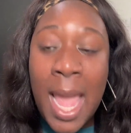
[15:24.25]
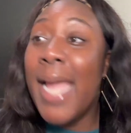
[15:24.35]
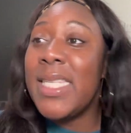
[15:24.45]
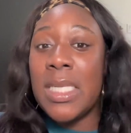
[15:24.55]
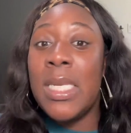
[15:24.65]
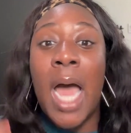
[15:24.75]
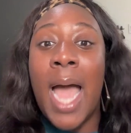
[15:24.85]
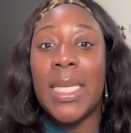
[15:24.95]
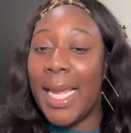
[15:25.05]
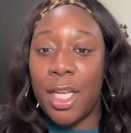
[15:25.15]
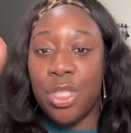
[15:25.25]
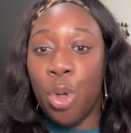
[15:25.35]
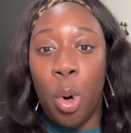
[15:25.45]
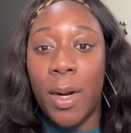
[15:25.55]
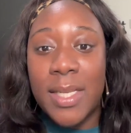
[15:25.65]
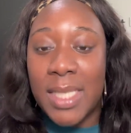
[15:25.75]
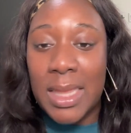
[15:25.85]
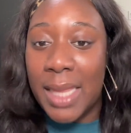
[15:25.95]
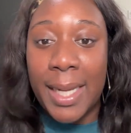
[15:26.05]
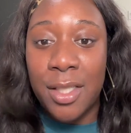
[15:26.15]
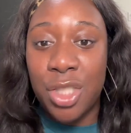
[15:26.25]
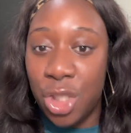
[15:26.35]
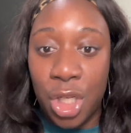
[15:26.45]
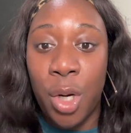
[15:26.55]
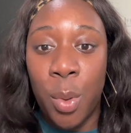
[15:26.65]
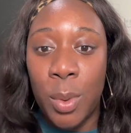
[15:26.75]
it's not like a touristy thing to do.